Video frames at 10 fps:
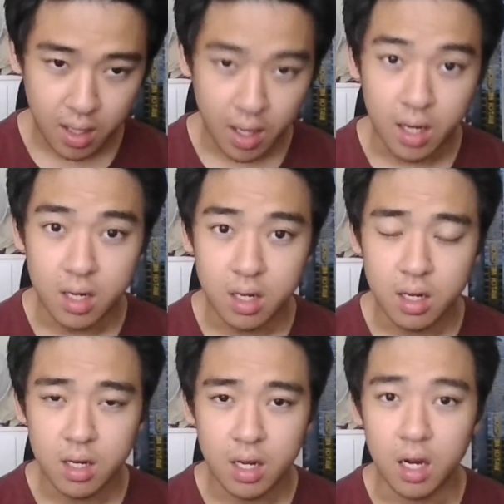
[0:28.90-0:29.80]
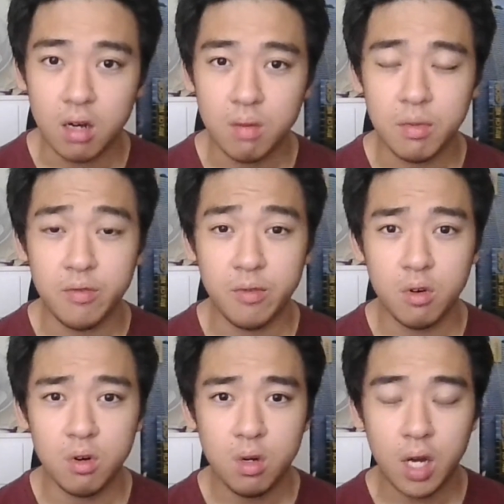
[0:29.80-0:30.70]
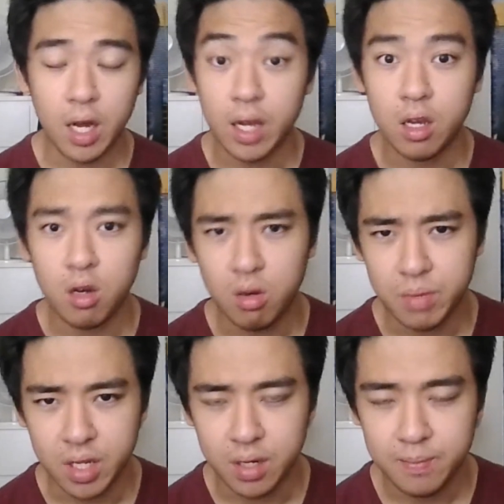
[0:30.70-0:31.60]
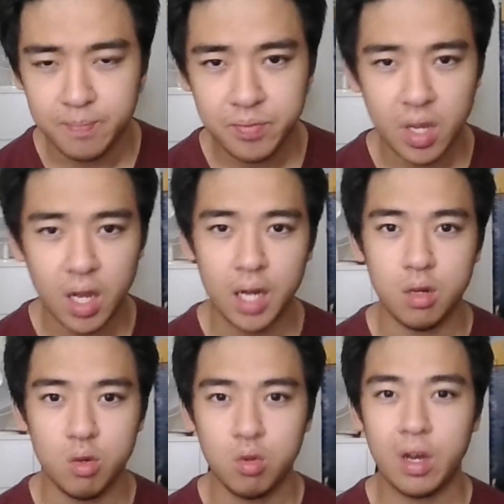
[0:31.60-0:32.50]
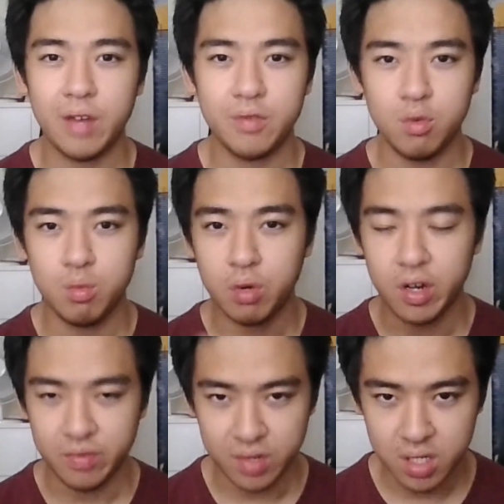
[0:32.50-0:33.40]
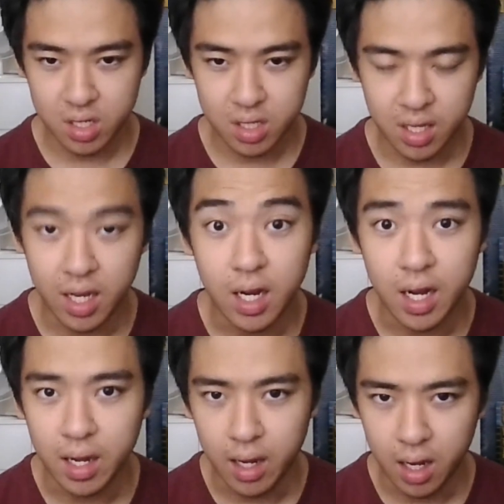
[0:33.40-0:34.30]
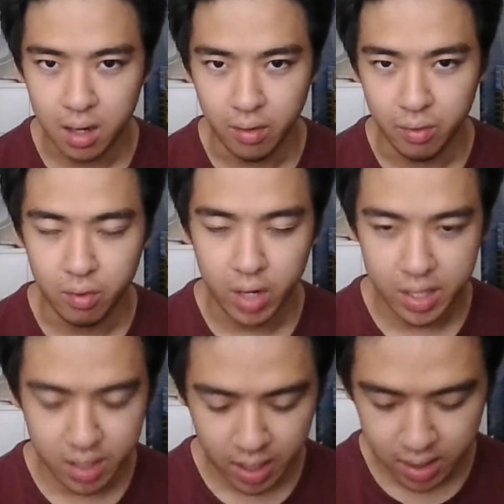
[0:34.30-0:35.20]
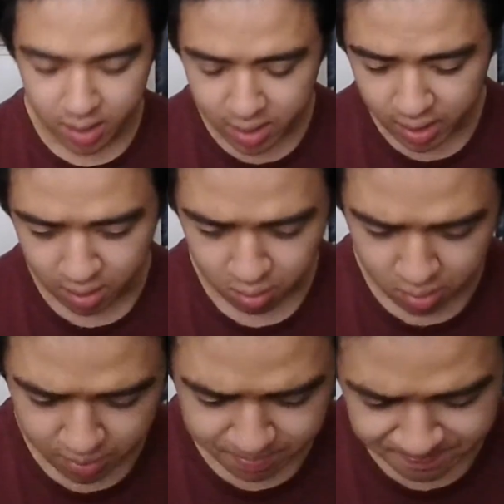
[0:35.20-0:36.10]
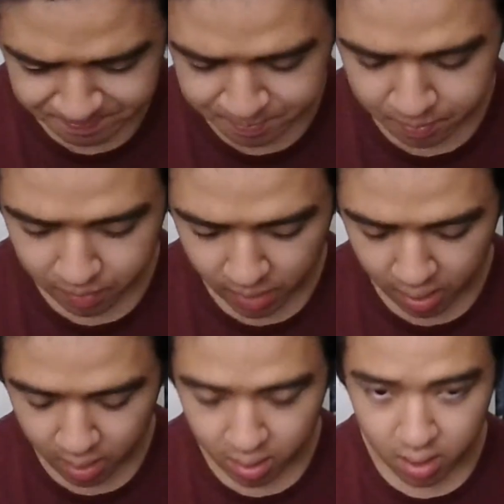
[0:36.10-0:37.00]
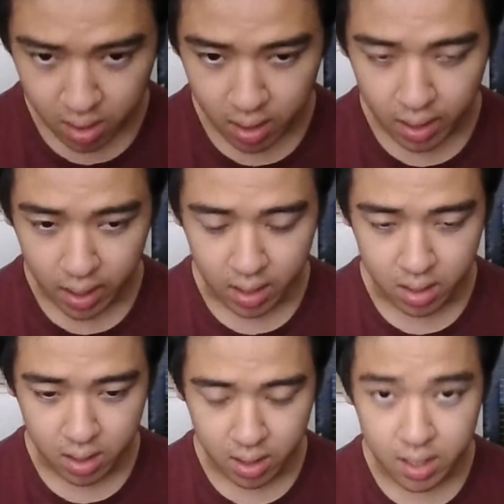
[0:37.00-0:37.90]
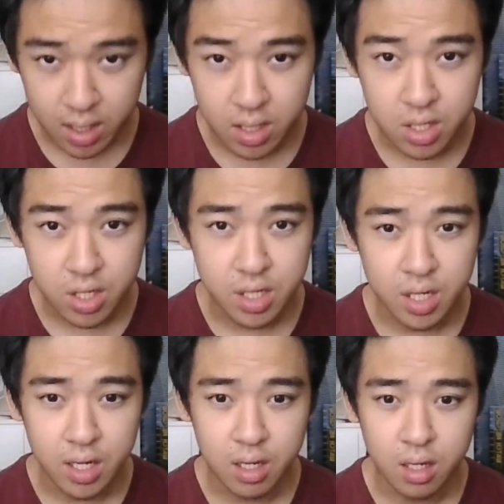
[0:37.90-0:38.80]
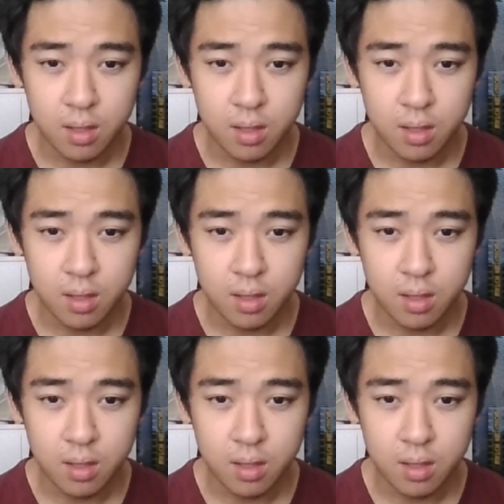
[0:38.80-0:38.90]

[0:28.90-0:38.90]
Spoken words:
And now, before I hop in, I do have to preface that I have read their details. And I can just say,